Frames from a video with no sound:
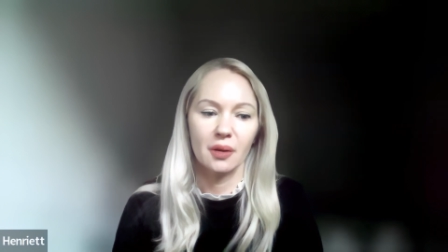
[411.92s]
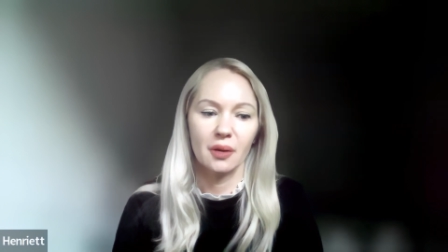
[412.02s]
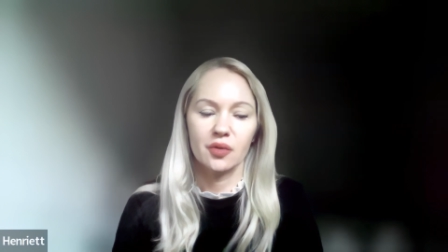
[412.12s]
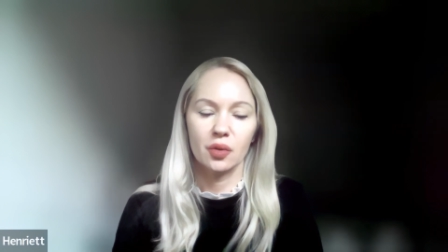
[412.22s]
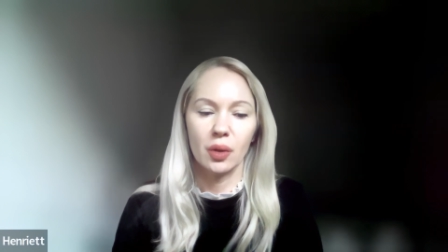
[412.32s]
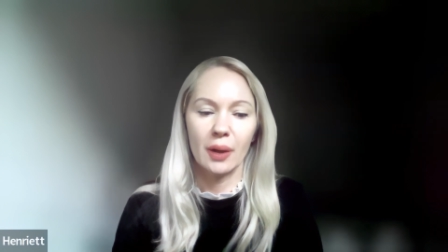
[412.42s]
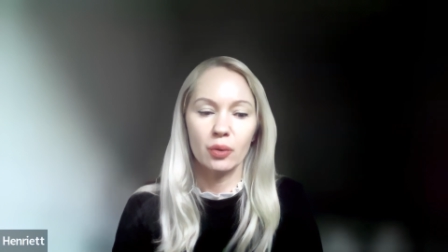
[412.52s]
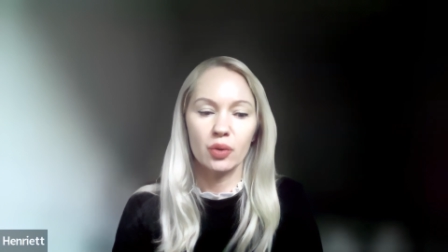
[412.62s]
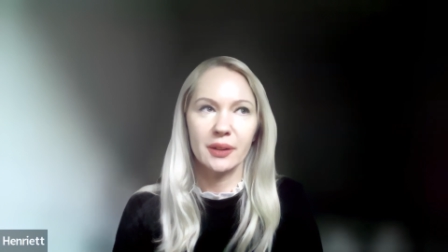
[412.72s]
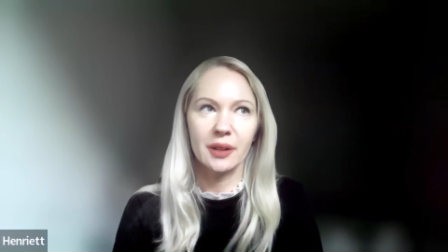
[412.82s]
So I'm
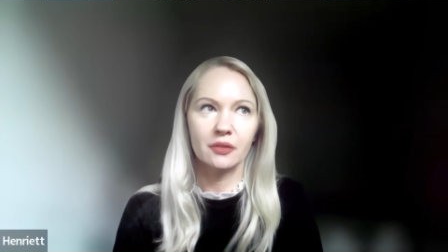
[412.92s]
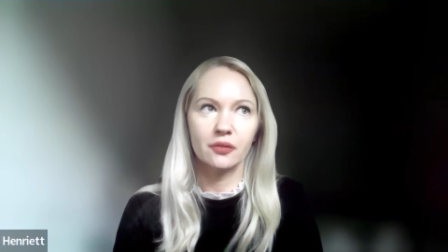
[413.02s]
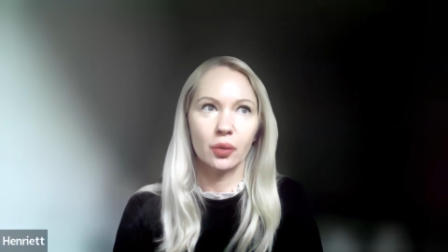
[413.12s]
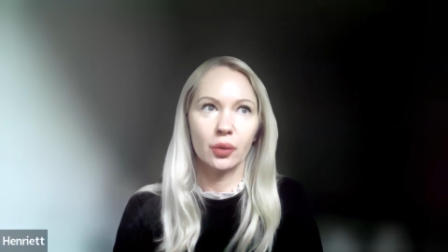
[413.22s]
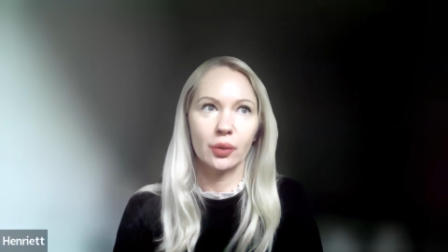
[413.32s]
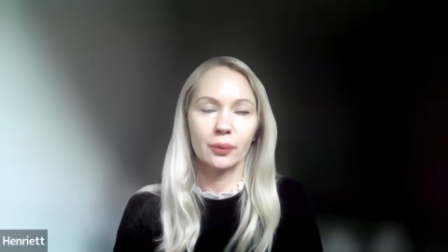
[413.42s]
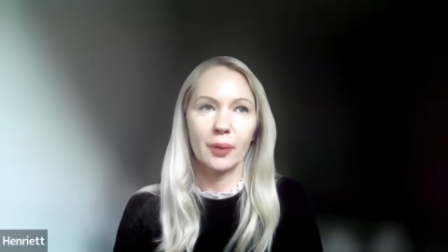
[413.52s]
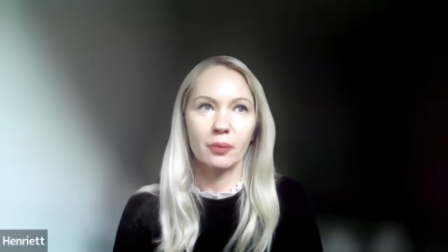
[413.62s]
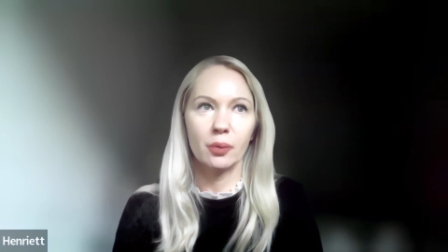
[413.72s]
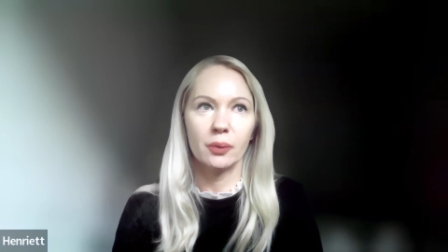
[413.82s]
using it for
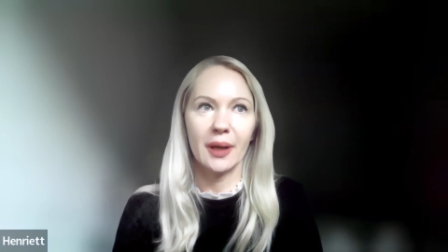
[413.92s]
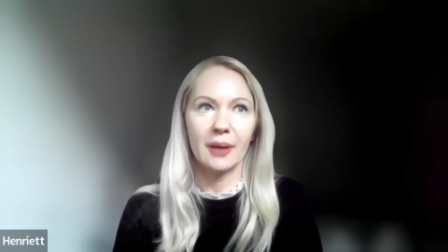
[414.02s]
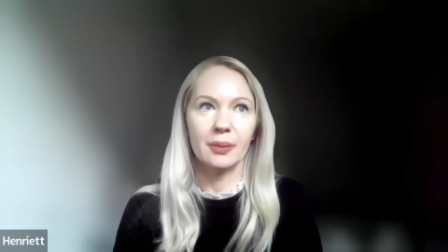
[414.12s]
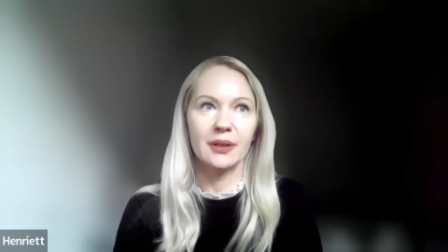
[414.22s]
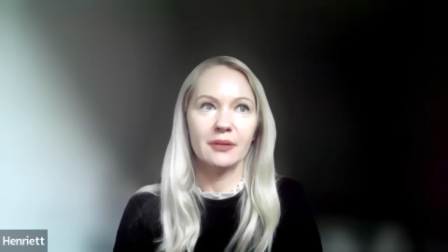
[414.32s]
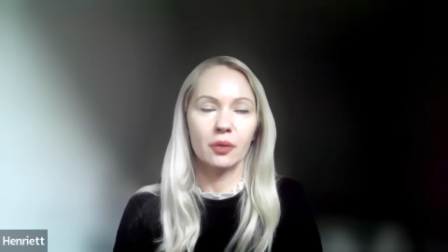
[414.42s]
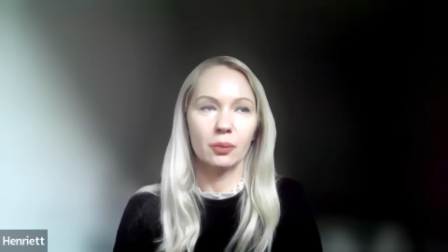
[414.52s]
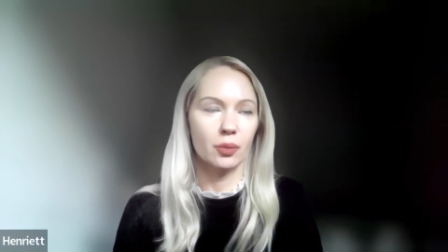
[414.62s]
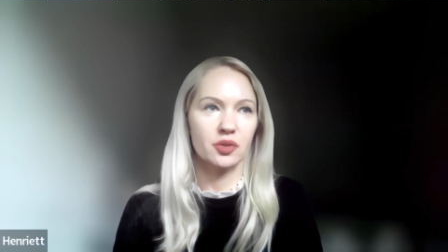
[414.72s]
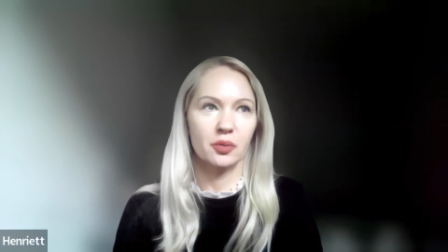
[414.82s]
probably I believe
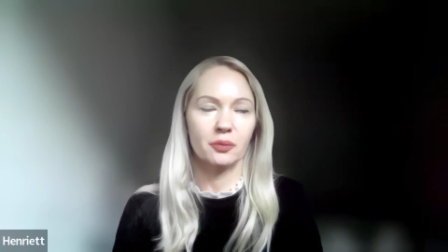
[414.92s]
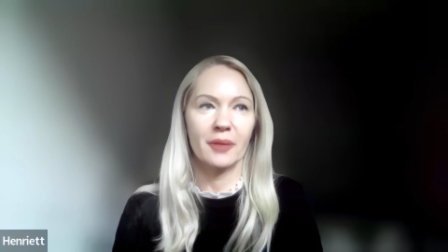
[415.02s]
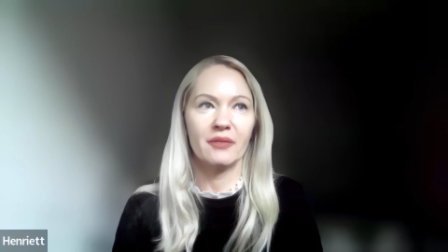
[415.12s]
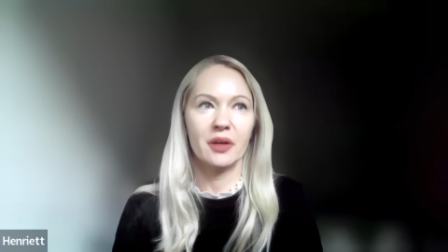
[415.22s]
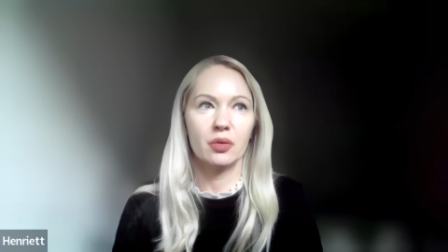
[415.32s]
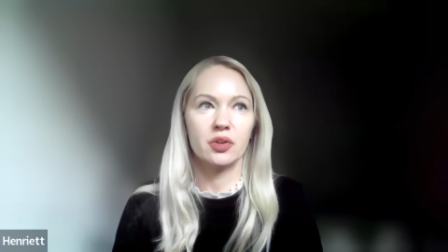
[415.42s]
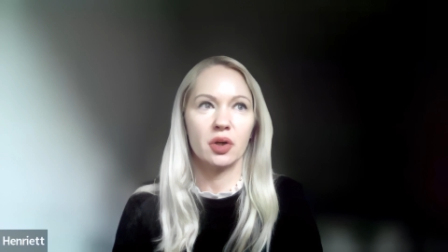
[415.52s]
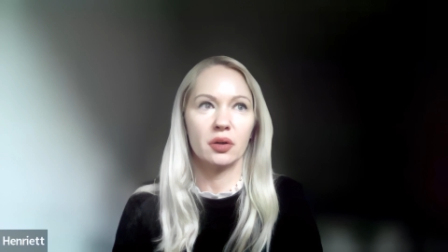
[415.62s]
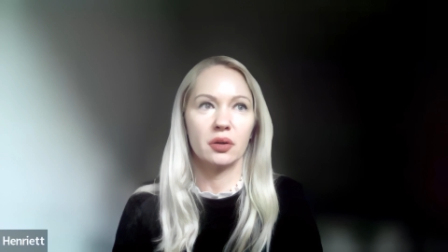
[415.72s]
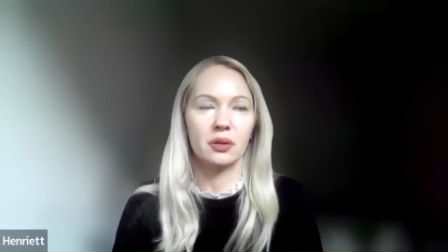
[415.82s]
most of my videos
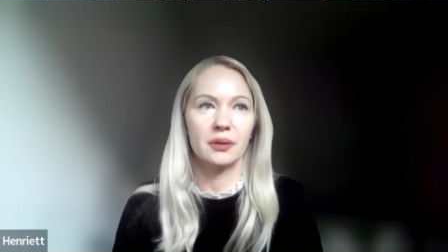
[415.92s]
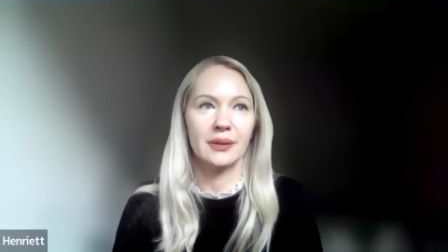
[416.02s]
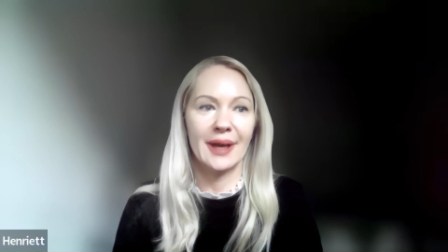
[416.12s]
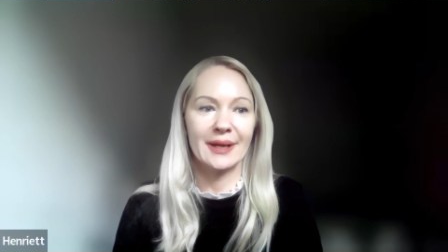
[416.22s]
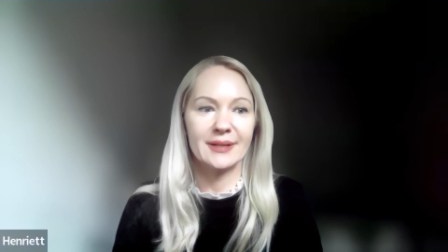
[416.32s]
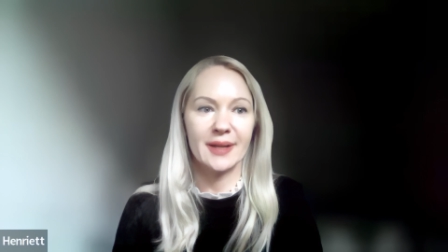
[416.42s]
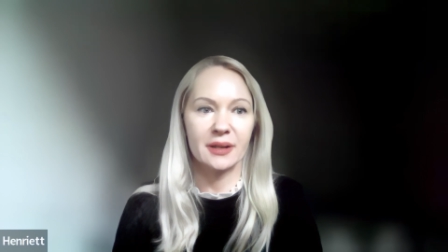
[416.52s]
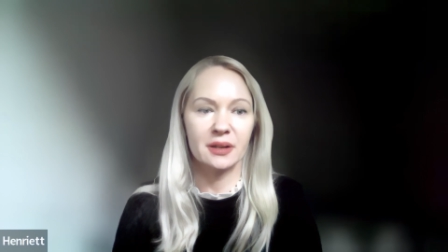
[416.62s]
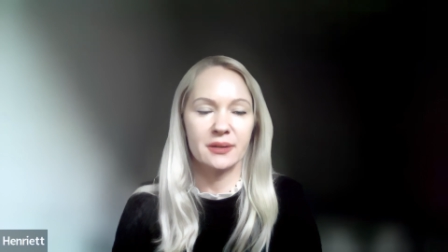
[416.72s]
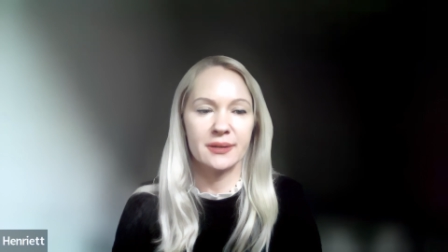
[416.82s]
are ninety
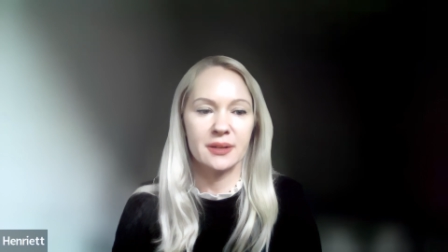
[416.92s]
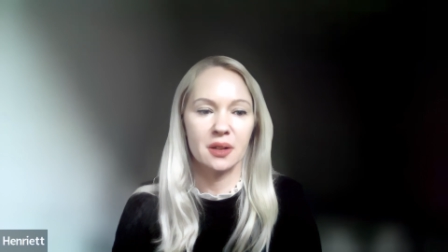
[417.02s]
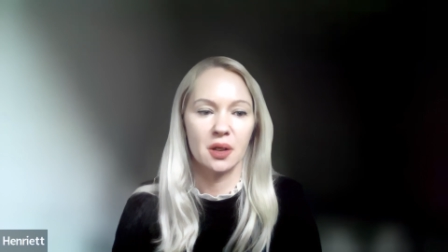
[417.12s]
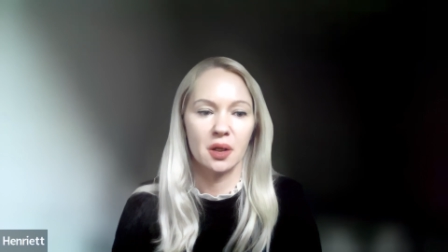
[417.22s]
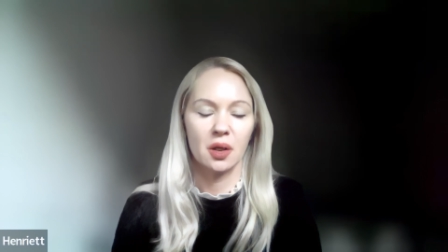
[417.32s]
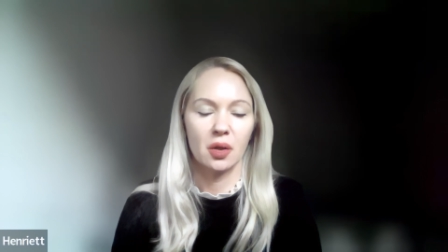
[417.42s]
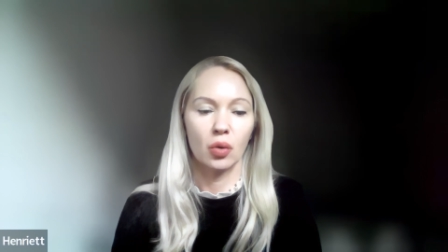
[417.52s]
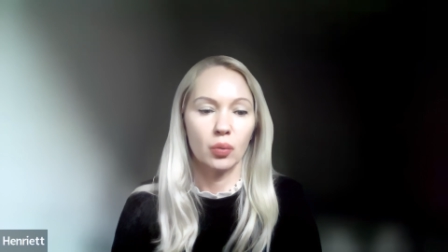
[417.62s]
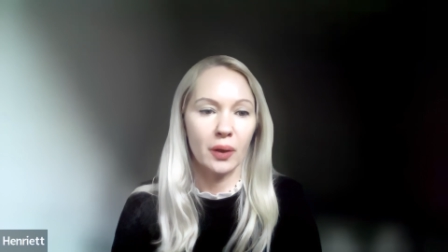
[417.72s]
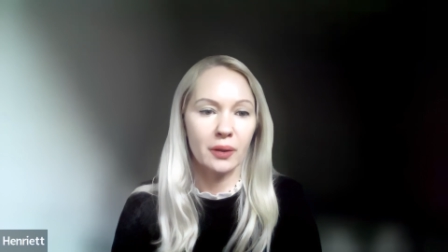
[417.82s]
seconds
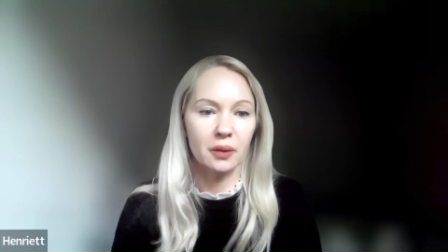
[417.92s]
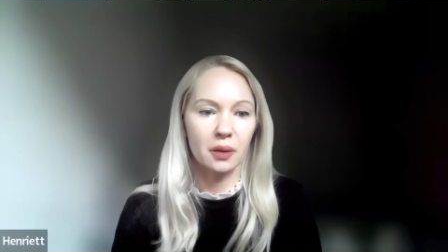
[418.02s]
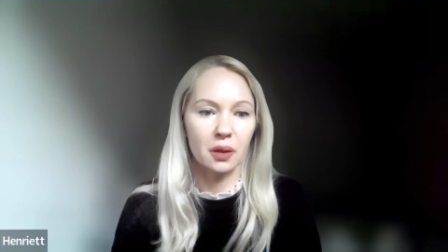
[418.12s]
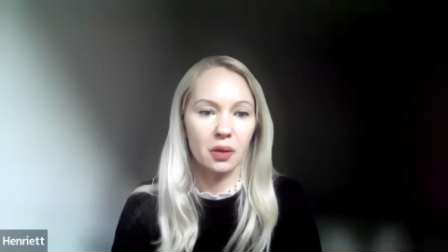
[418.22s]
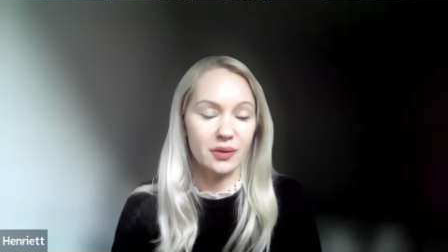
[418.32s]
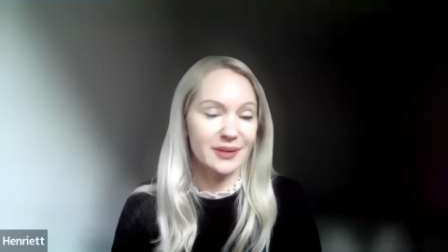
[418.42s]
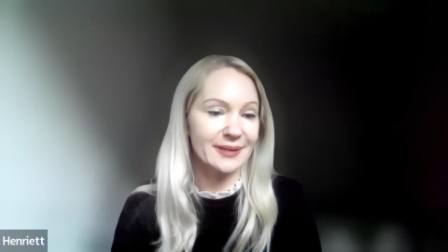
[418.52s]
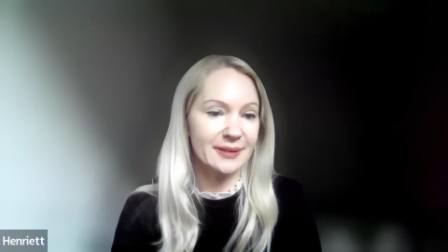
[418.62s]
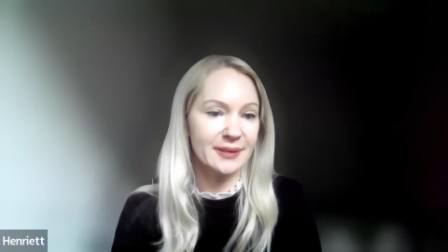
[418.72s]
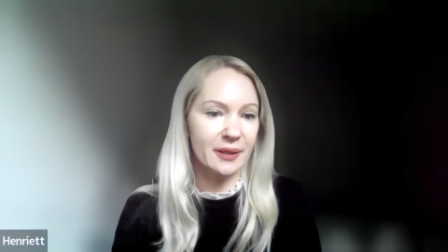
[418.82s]
or one uh, or
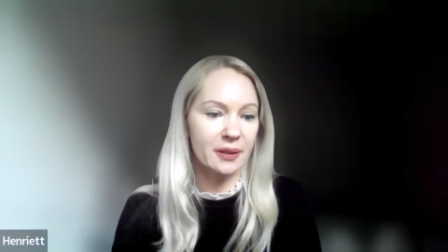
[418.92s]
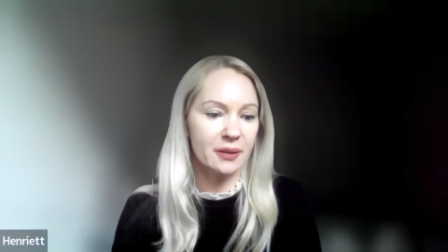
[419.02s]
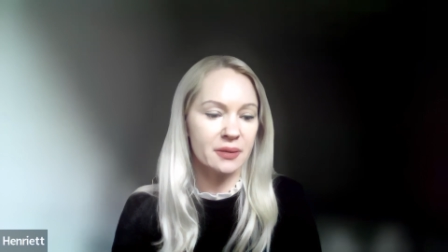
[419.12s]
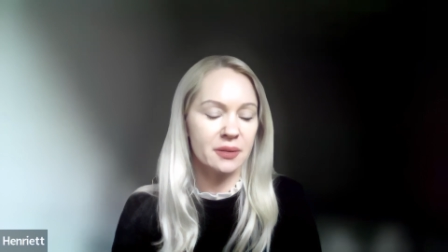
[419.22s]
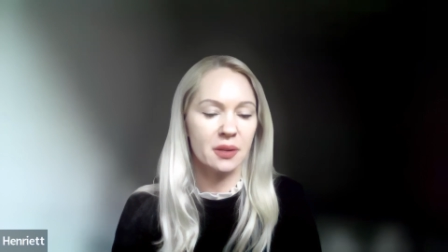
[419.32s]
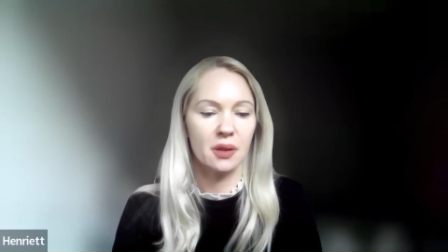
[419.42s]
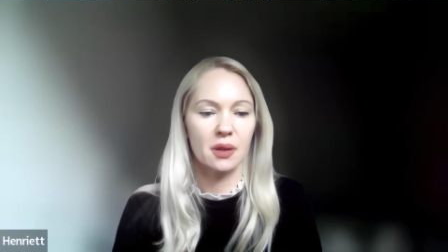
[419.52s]
sixty seconds.